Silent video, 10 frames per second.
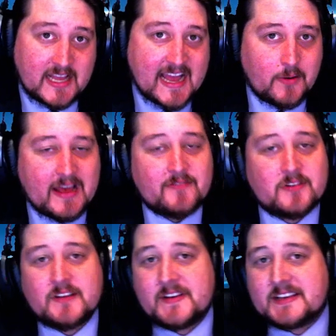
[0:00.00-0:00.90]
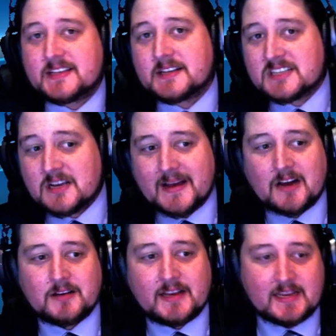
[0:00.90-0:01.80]
However, if it does come
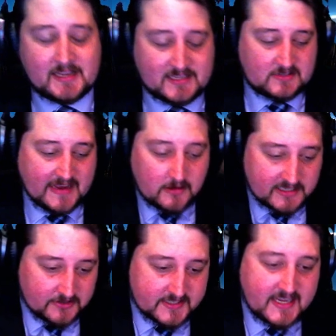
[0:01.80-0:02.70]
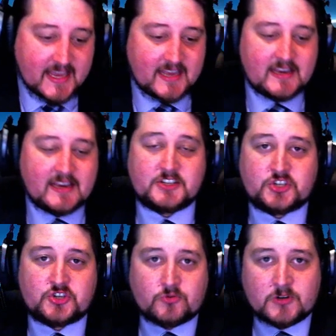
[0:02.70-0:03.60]
out and he found guilty and it
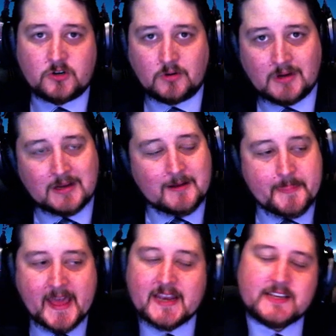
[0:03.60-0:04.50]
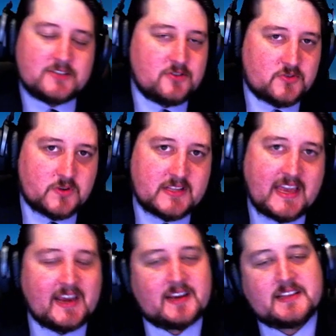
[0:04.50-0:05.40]
is true, that is
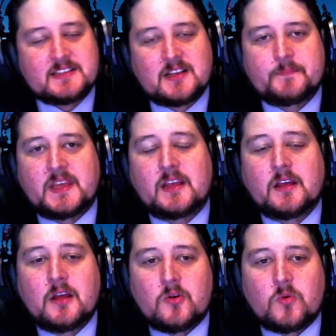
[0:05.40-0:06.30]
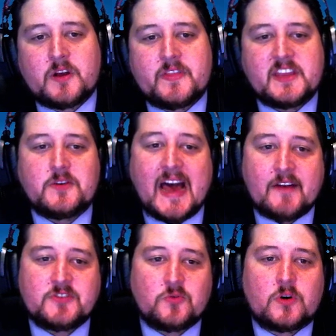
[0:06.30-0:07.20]
newsworthy and it is something where then you
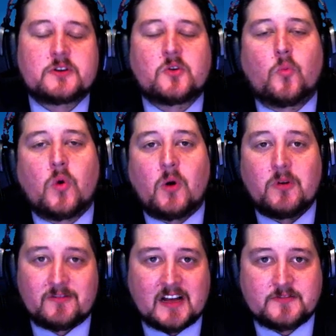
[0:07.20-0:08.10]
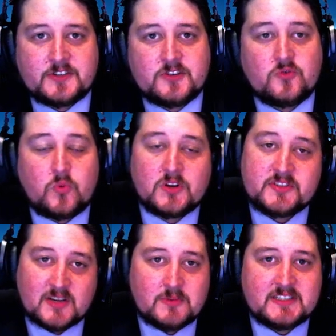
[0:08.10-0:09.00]
have to wonder what will Valve do? Will
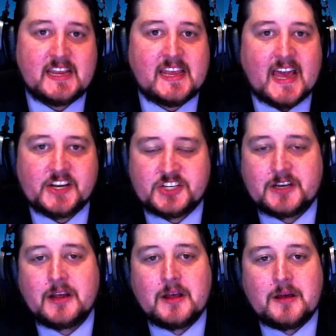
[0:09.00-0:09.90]
someone take action?